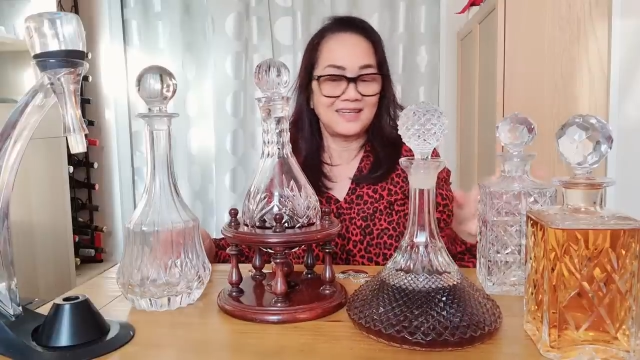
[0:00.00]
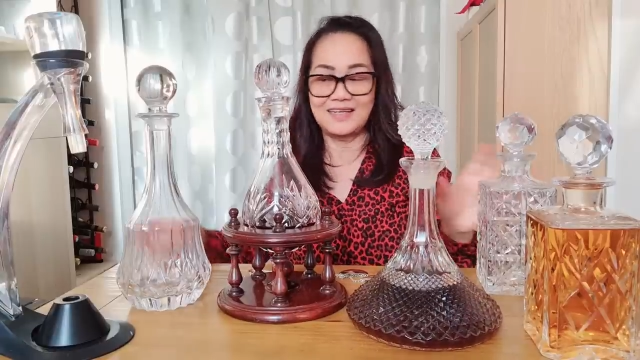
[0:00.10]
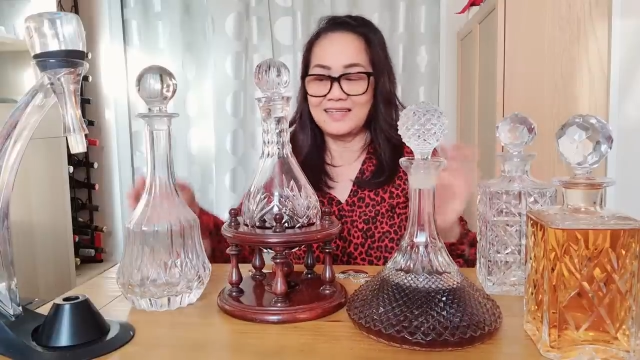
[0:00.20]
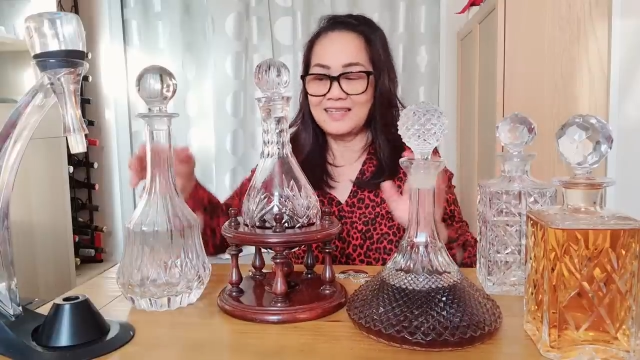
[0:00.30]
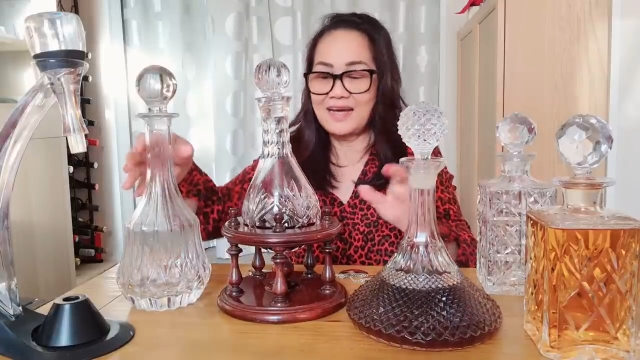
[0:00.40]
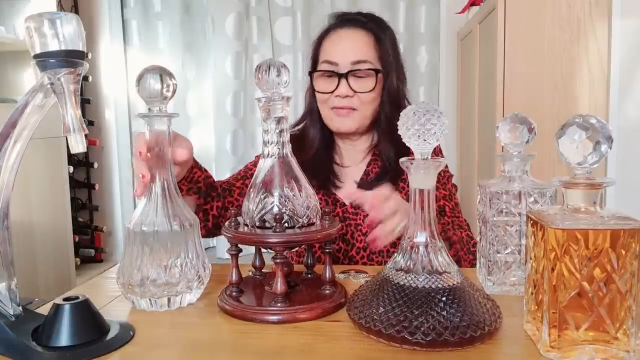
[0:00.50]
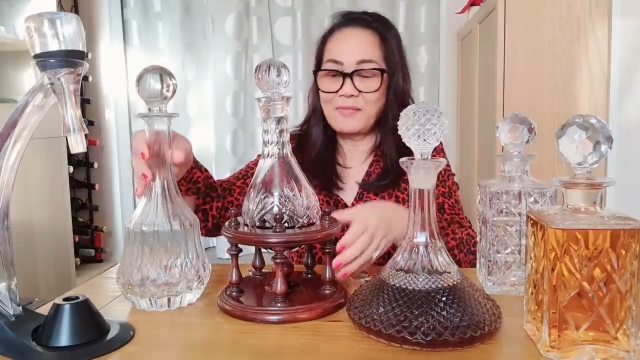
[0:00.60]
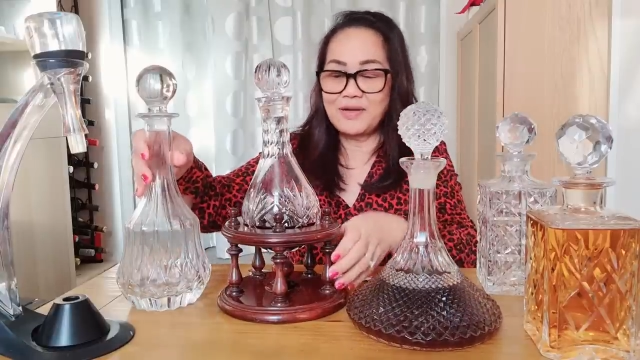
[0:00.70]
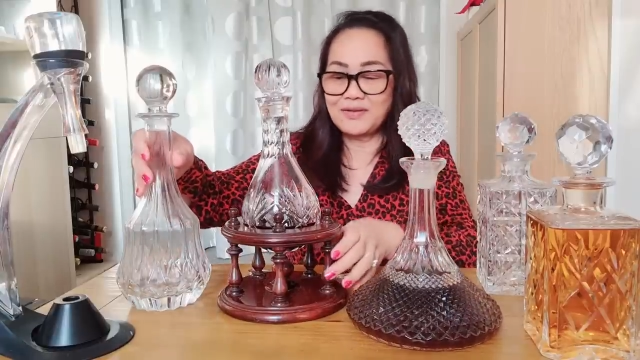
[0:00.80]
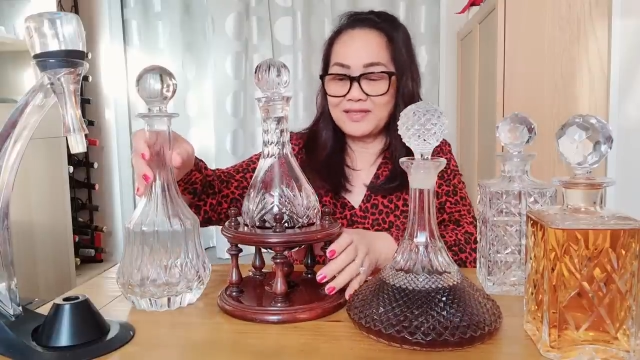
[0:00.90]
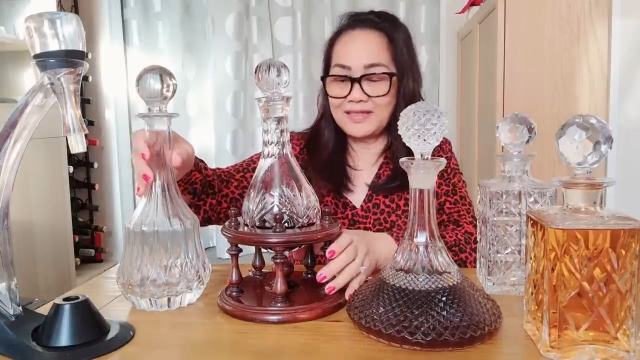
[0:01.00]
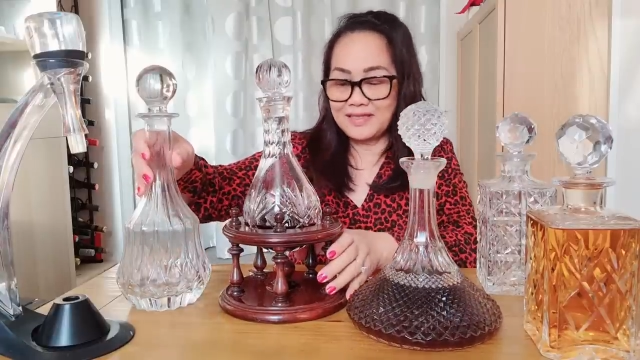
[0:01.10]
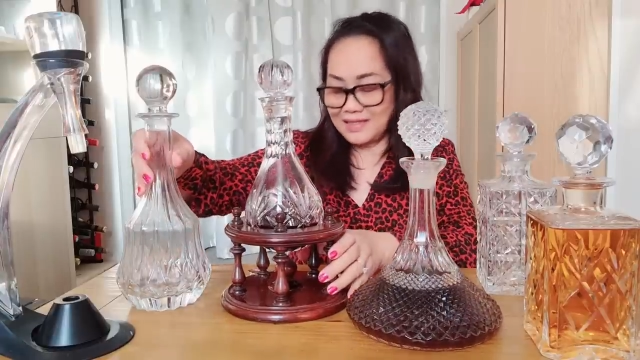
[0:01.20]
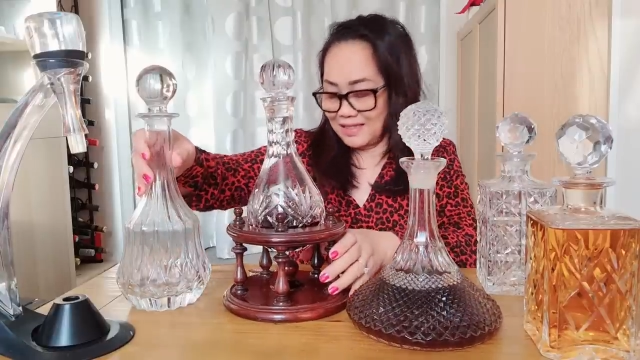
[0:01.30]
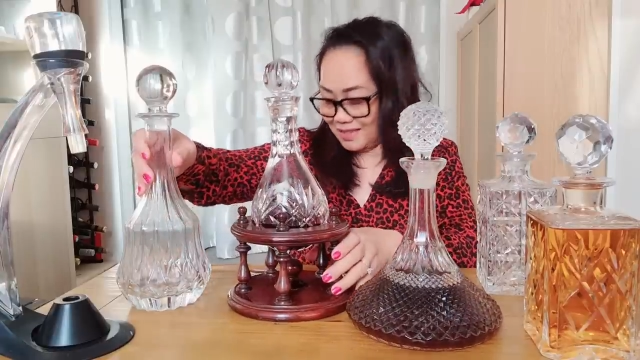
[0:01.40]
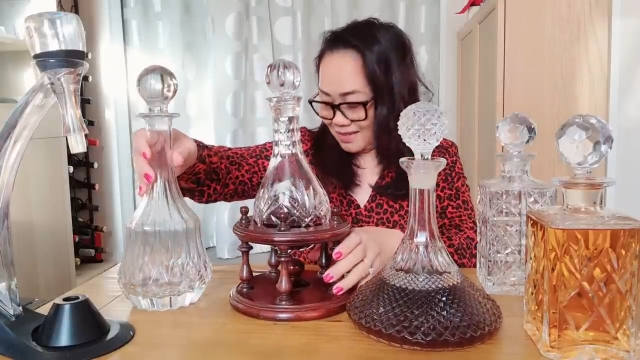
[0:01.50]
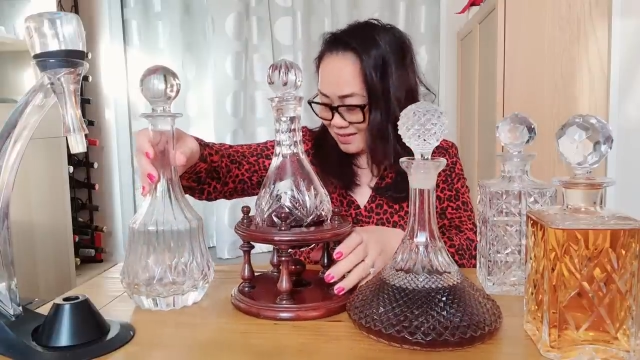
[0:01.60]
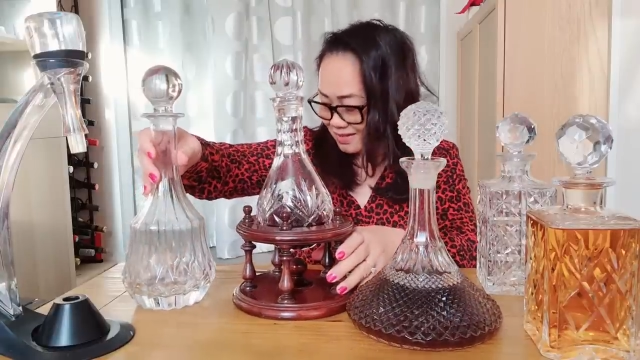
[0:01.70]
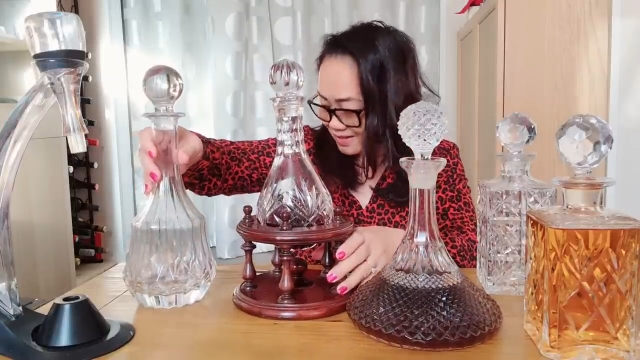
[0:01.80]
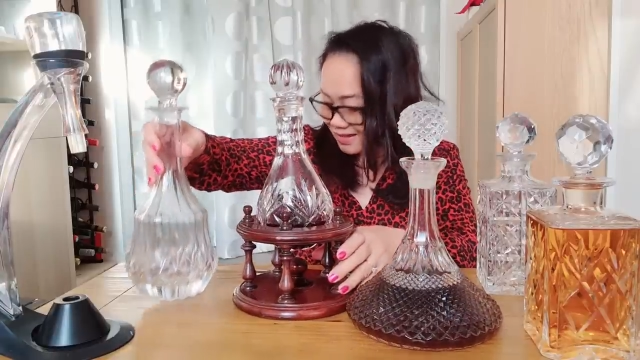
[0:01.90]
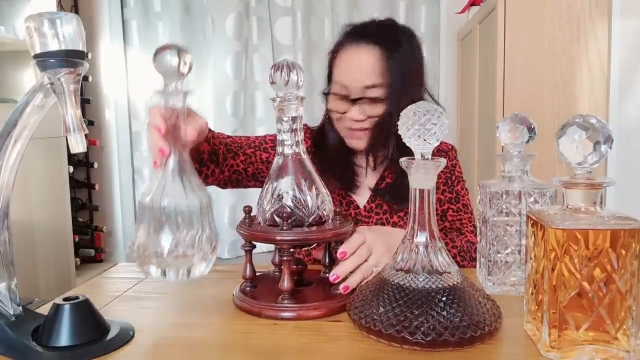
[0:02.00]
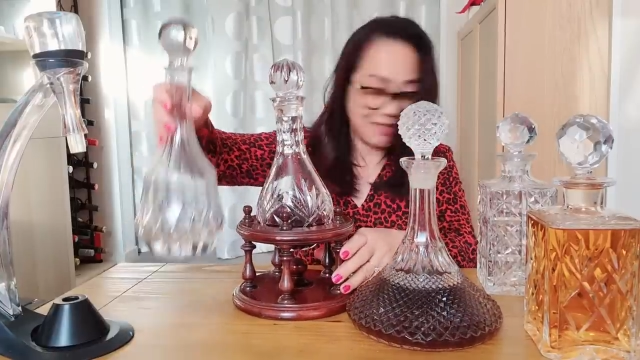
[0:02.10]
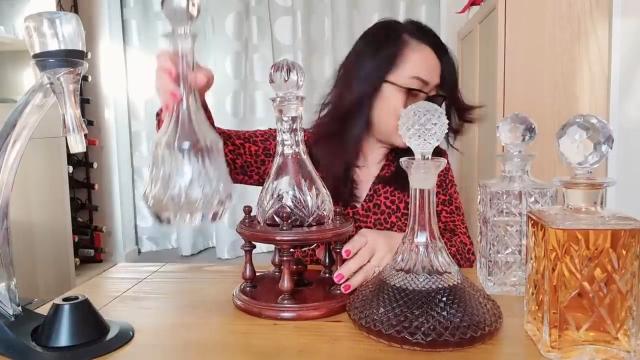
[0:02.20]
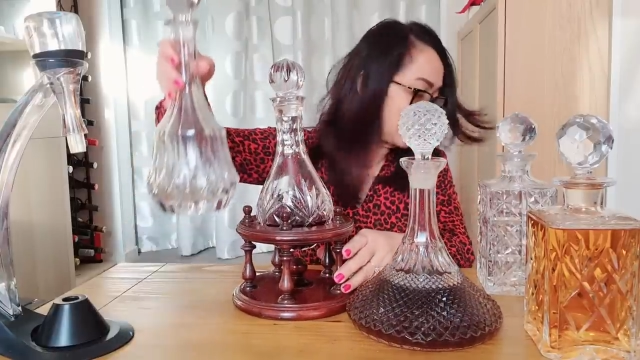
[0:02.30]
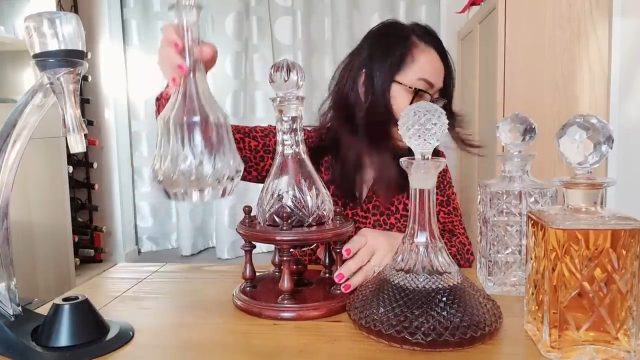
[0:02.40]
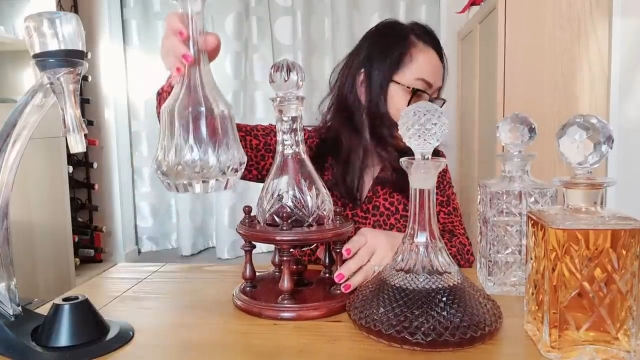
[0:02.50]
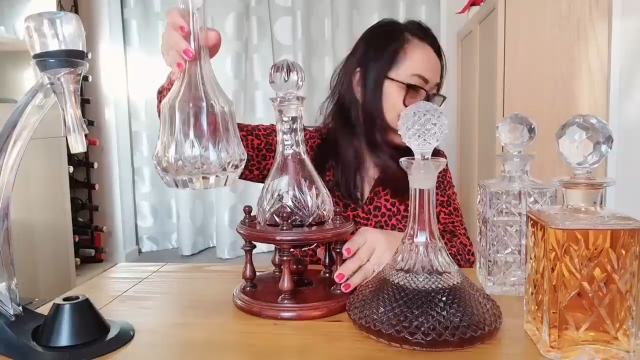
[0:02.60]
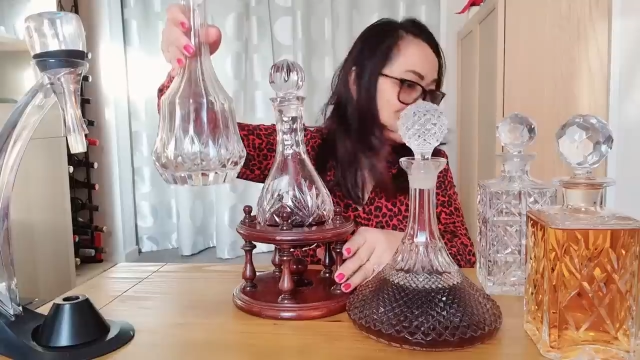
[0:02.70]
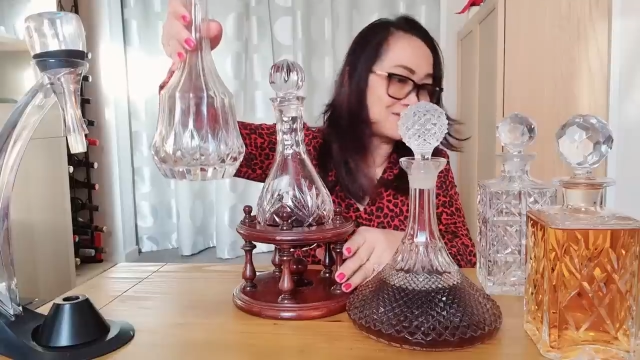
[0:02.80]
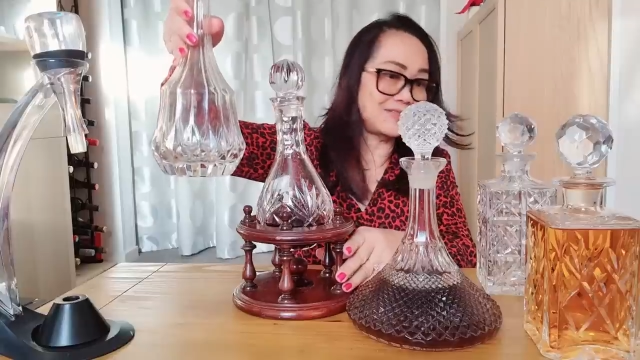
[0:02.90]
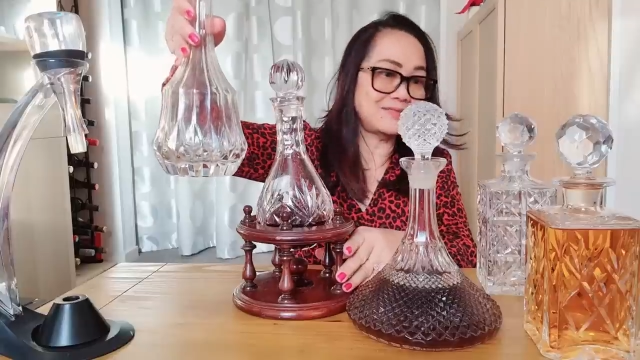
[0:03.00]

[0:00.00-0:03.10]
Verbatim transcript: And how about this? this that